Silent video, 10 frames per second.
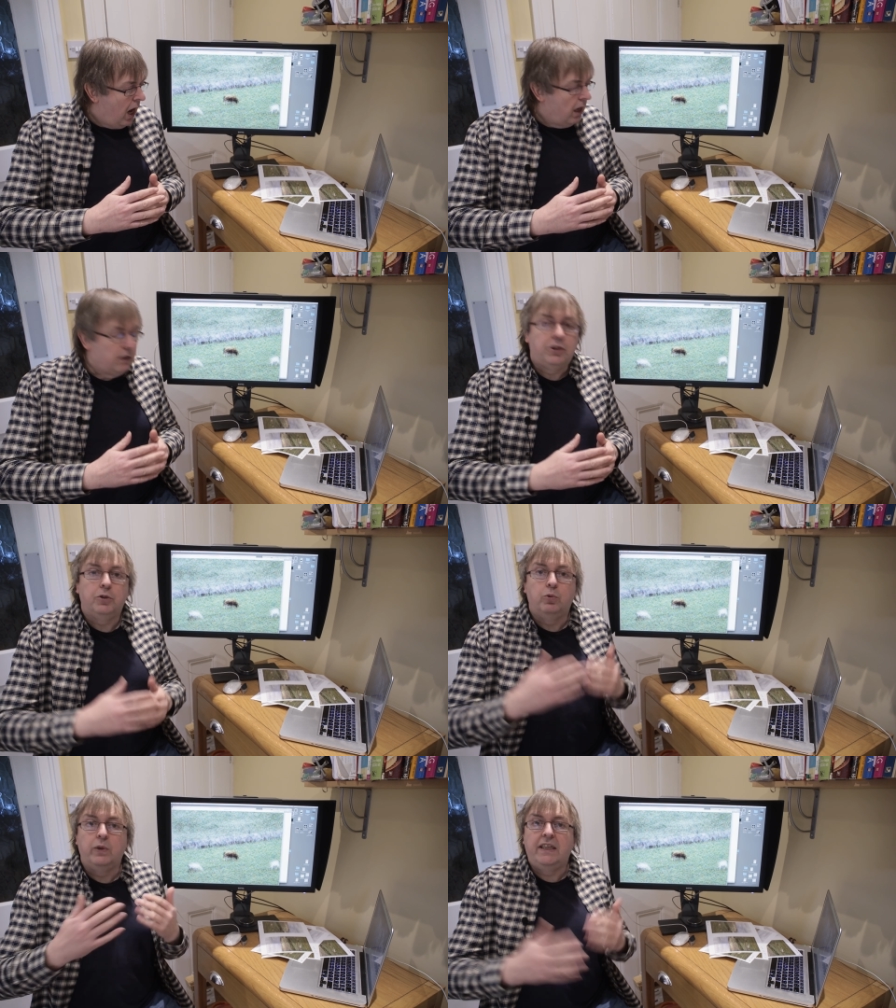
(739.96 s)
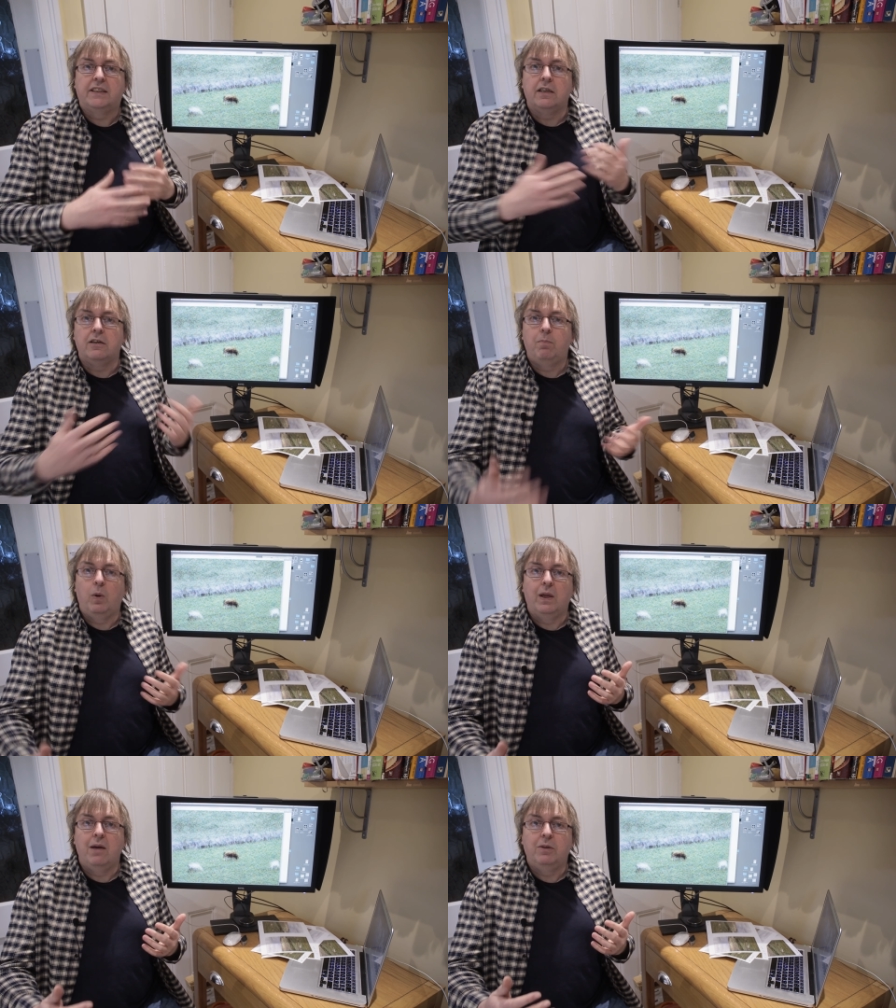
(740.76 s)
uh, to
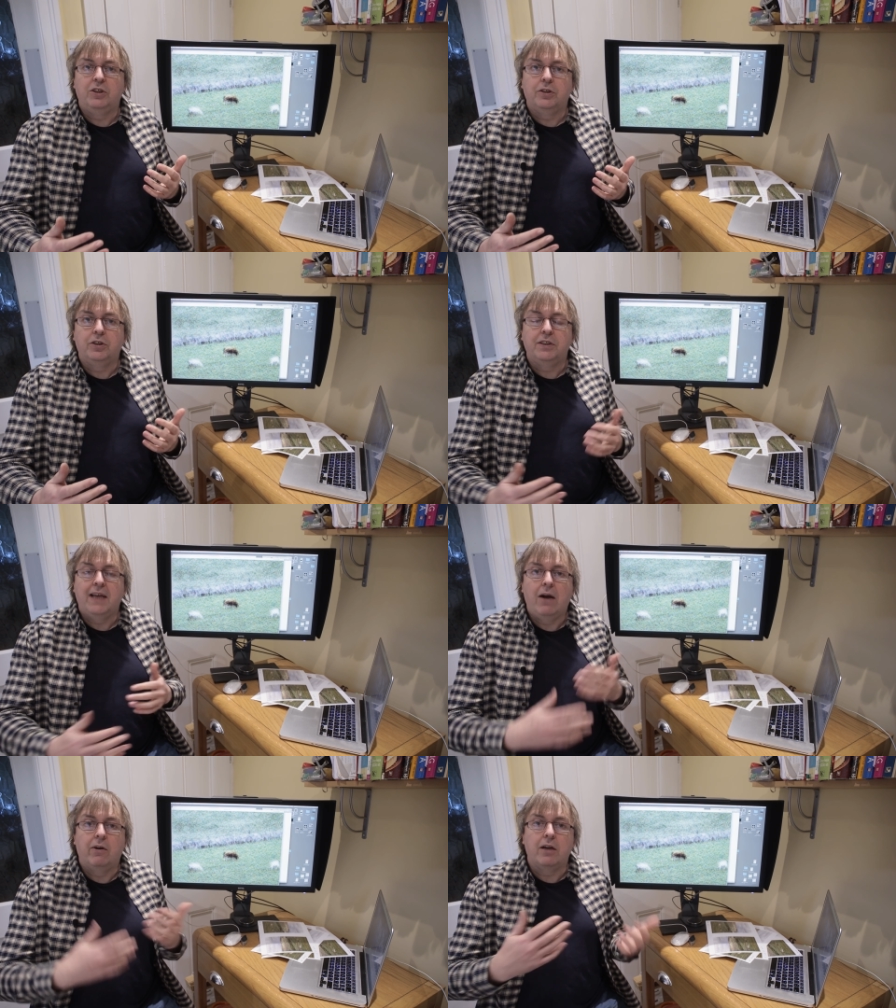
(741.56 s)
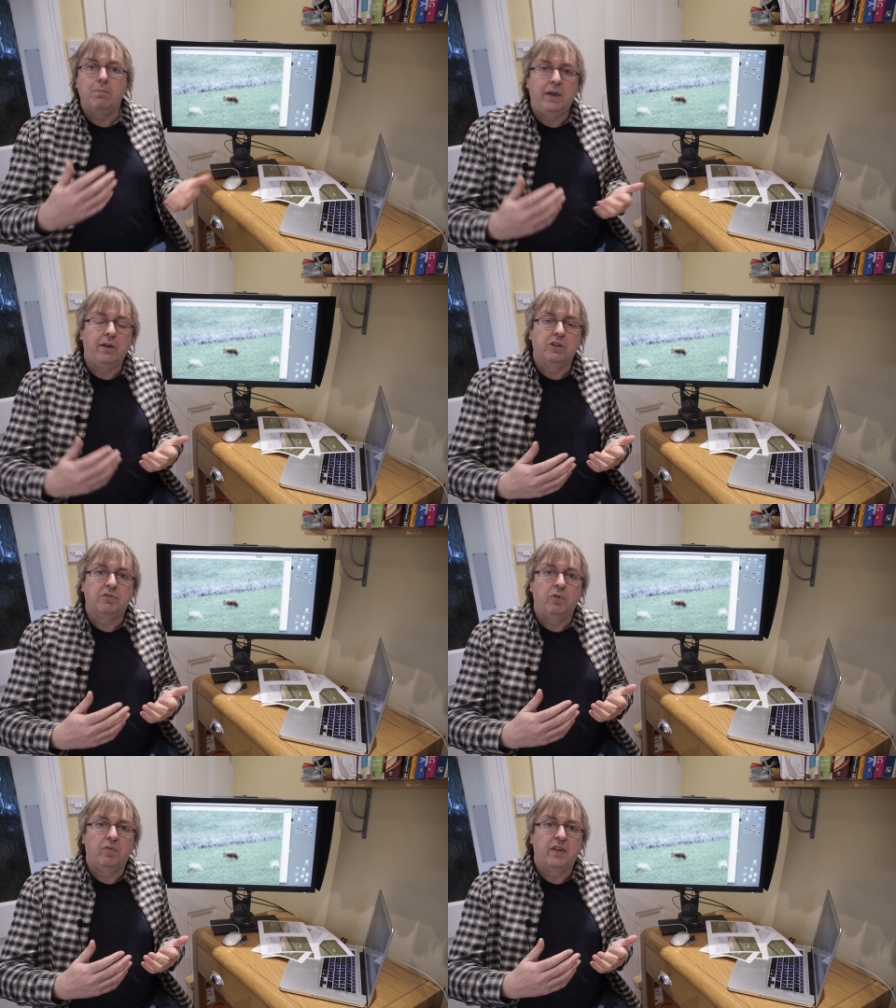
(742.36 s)
resample images and how it can be
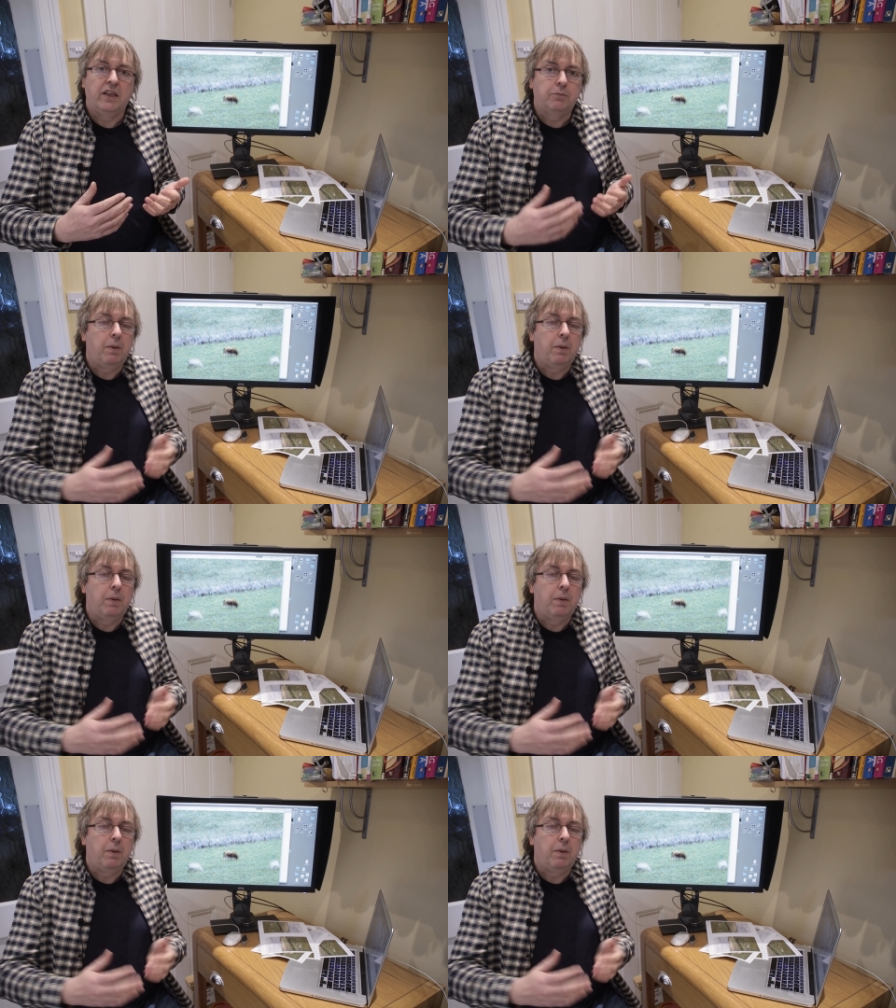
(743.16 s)
useful for things.